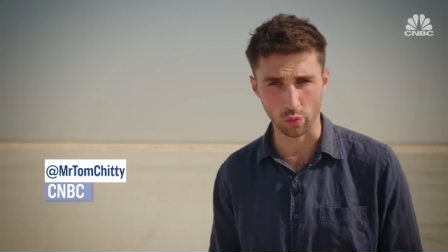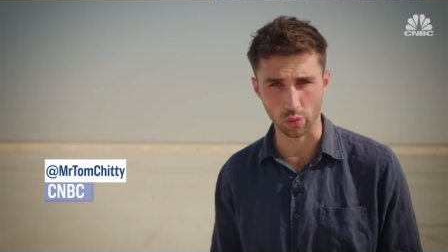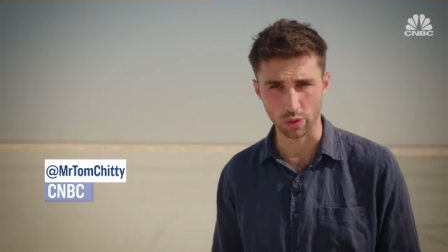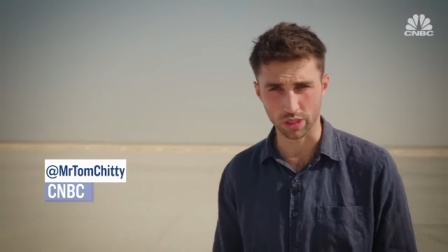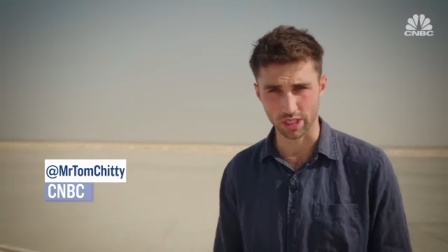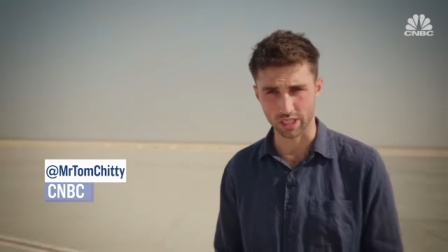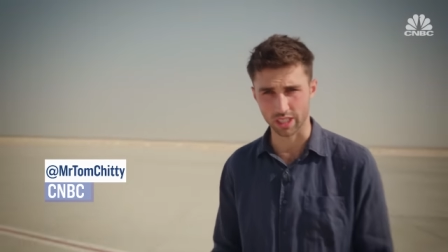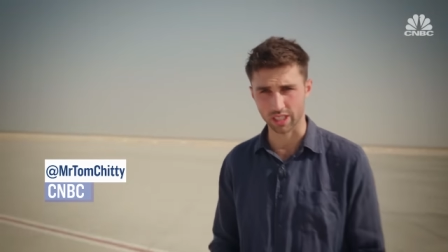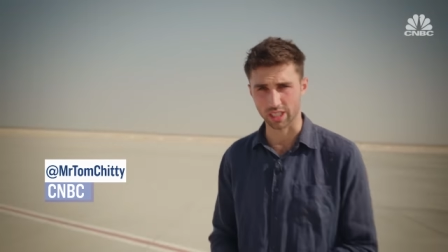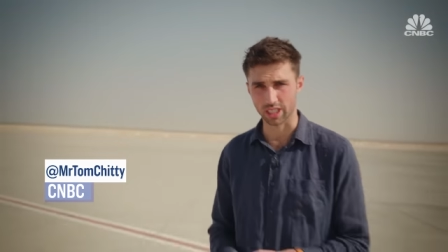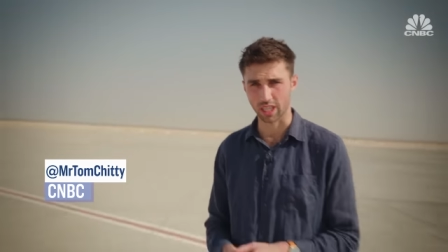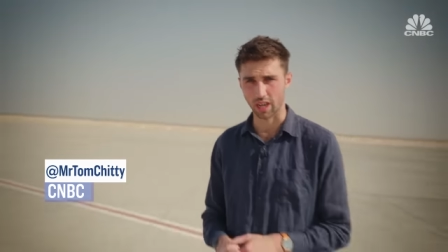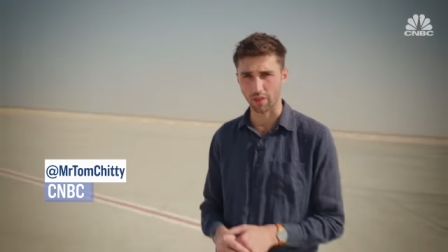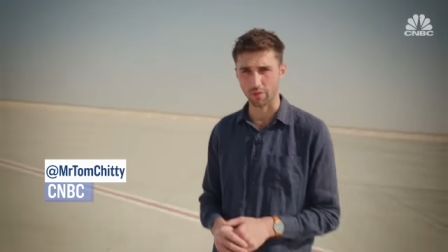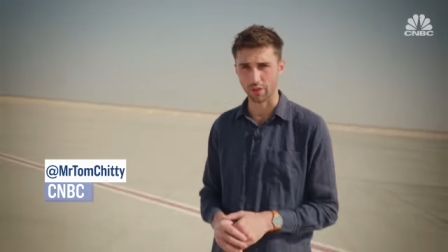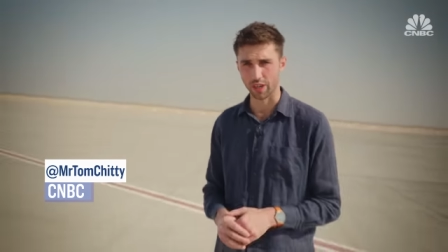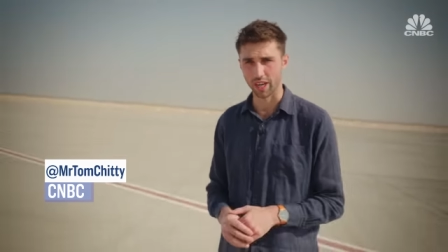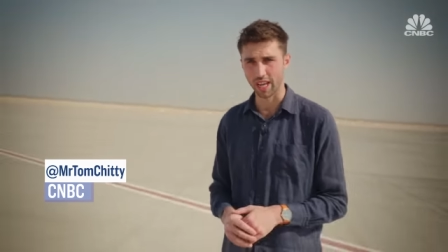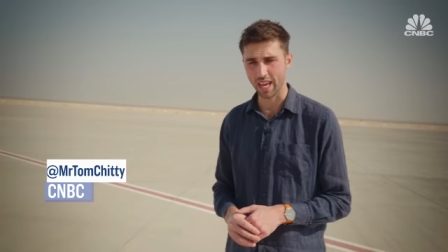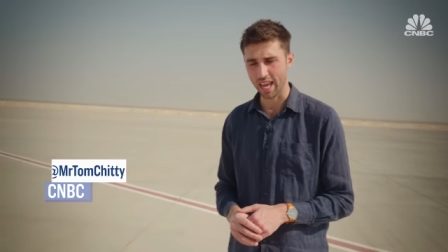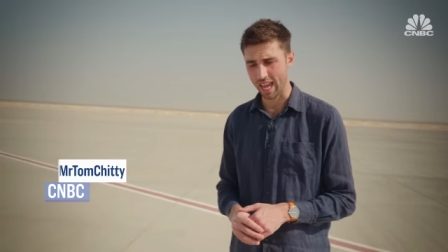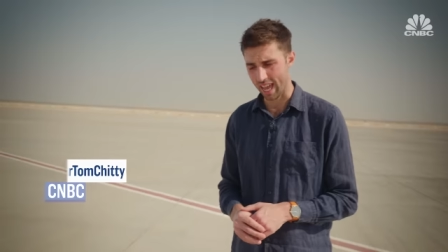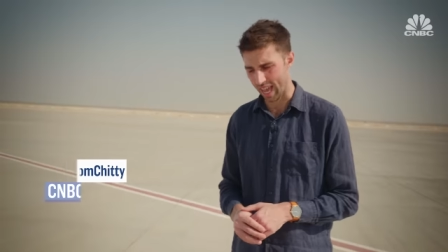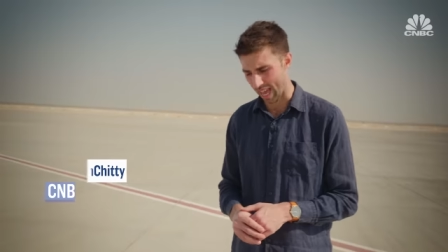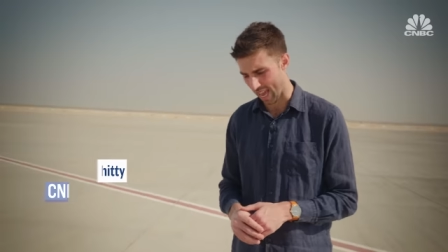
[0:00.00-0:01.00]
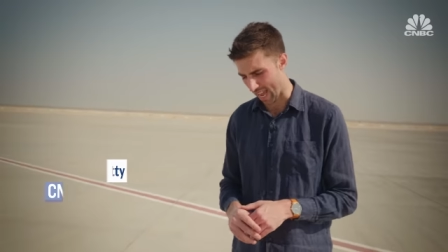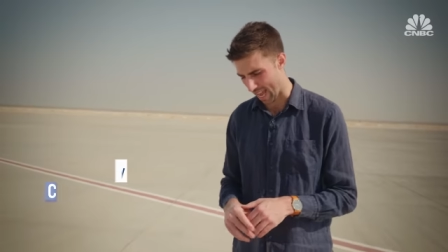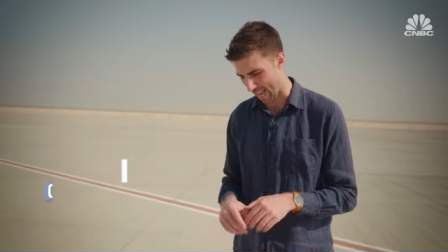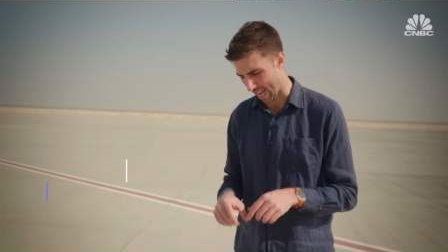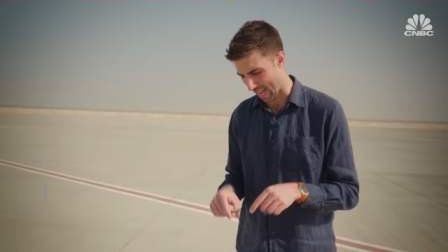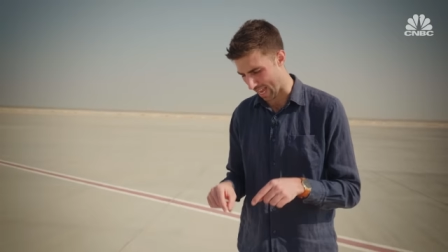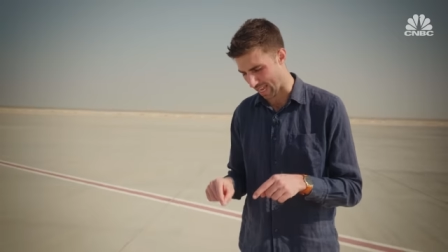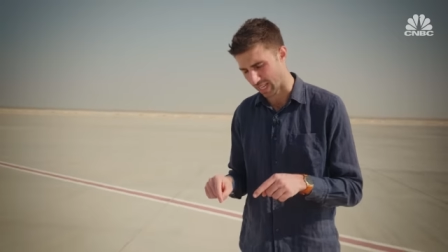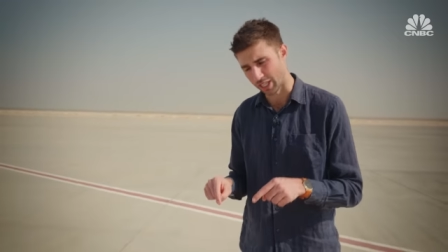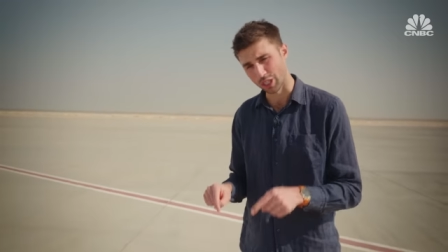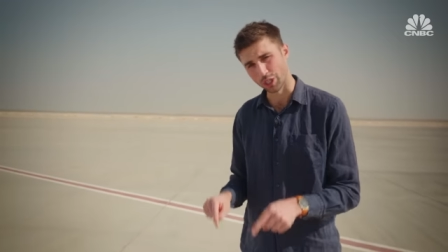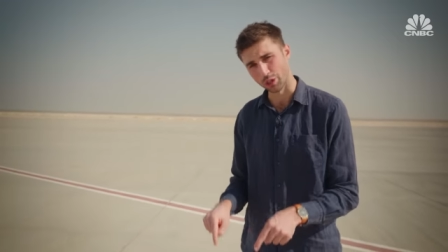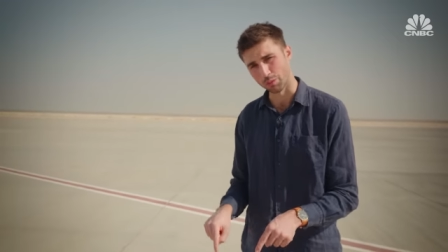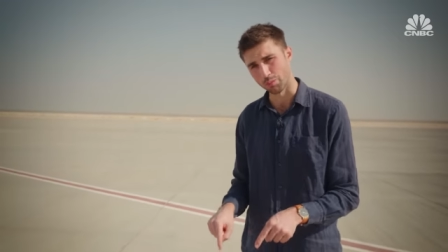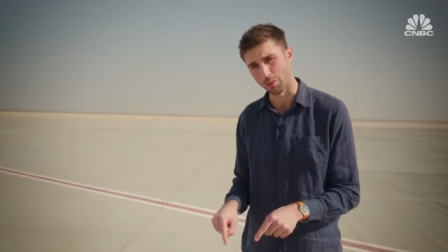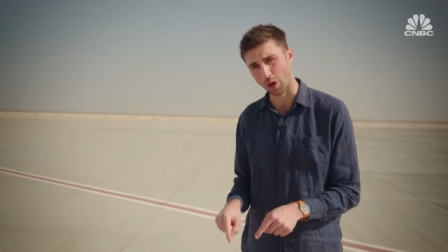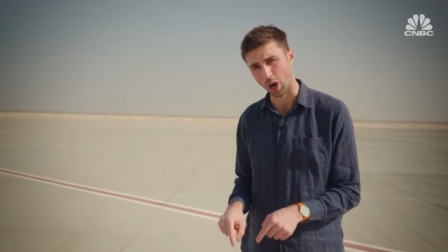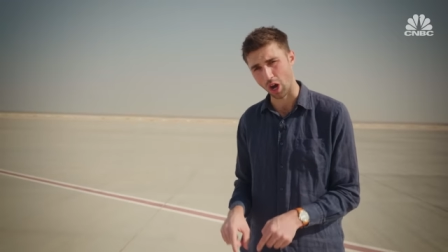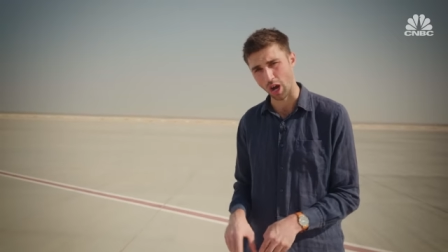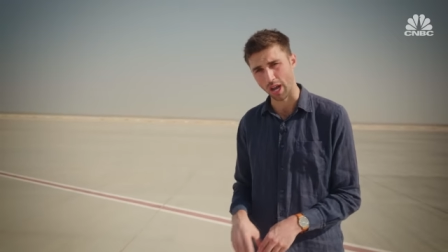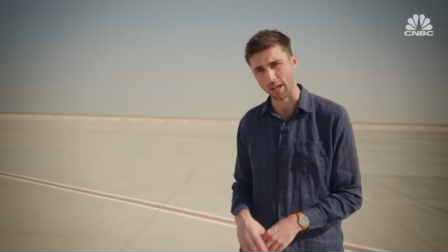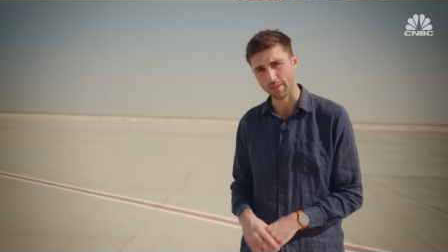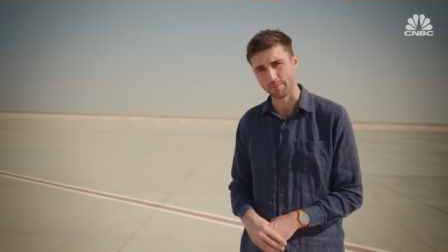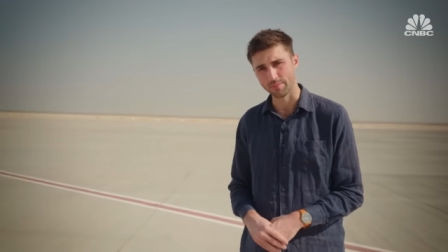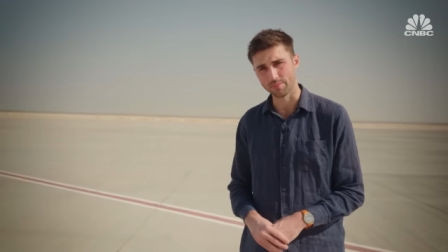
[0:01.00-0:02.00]
was discovered here in
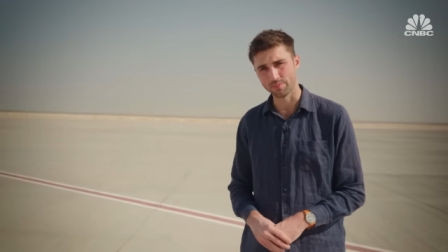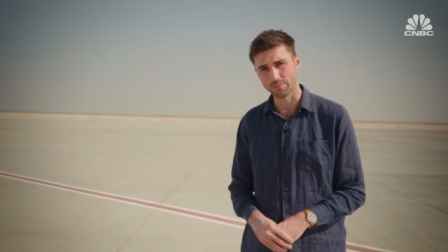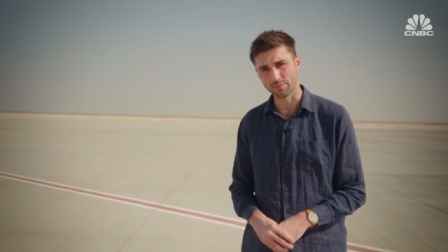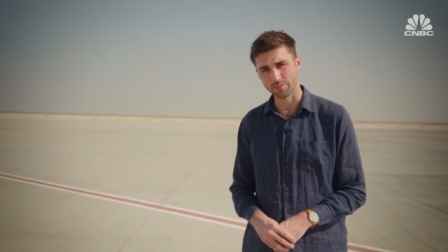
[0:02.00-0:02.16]
Dubai.